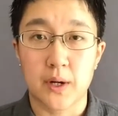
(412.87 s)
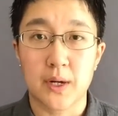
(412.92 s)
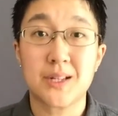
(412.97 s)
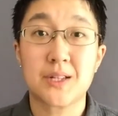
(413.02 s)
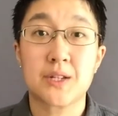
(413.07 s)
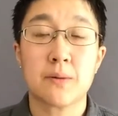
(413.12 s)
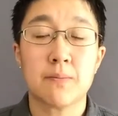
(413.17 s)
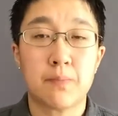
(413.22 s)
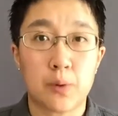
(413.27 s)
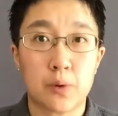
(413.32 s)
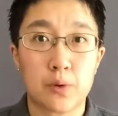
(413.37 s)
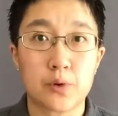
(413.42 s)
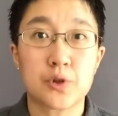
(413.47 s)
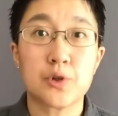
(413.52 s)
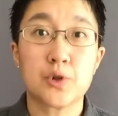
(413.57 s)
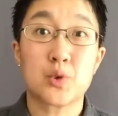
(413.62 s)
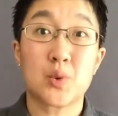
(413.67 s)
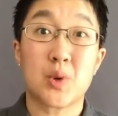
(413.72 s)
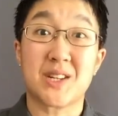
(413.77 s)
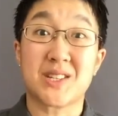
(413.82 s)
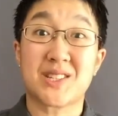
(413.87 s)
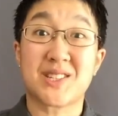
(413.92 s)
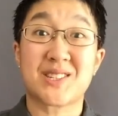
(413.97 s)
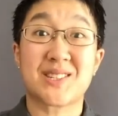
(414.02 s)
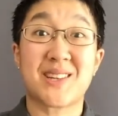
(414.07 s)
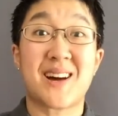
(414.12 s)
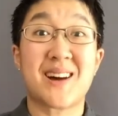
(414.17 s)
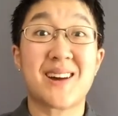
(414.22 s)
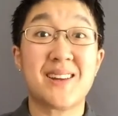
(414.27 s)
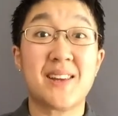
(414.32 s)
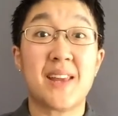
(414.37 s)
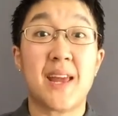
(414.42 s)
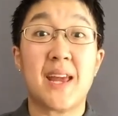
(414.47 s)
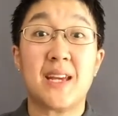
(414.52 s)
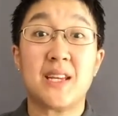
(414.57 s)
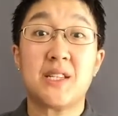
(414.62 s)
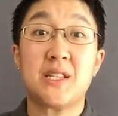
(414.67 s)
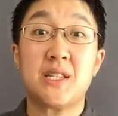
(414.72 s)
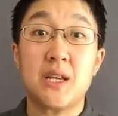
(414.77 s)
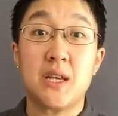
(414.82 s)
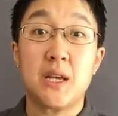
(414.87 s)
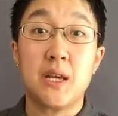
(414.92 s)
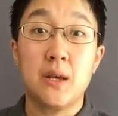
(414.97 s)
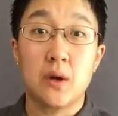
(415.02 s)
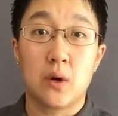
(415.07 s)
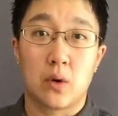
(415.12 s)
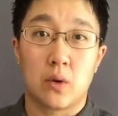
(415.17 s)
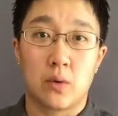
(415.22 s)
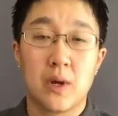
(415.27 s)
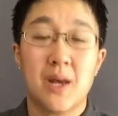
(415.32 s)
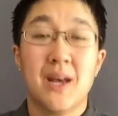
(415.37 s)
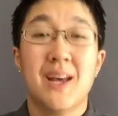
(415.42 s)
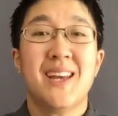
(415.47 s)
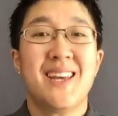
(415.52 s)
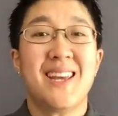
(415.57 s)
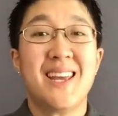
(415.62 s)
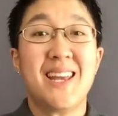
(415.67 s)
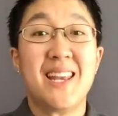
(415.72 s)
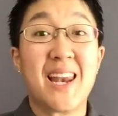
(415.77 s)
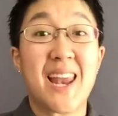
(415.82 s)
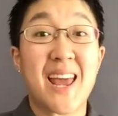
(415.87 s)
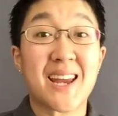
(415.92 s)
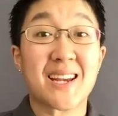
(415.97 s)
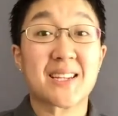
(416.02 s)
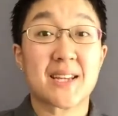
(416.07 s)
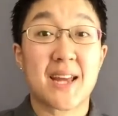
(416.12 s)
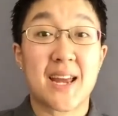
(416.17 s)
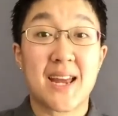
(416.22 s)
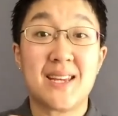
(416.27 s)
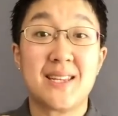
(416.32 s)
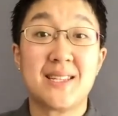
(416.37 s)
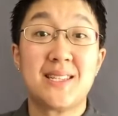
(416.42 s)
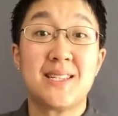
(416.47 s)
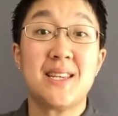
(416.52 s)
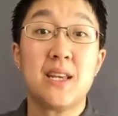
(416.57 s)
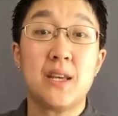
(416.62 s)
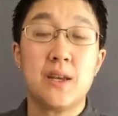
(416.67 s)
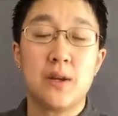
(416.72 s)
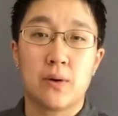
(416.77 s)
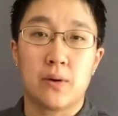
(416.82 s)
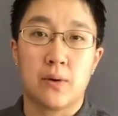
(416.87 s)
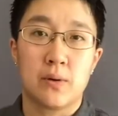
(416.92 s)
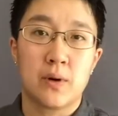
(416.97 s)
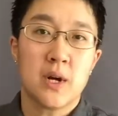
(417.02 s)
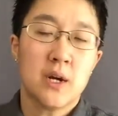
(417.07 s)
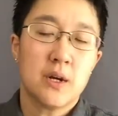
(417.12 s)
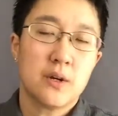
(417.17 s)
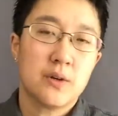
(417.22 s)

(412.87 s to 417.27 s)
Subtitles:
it's important to assign a CEO, elect a CEO.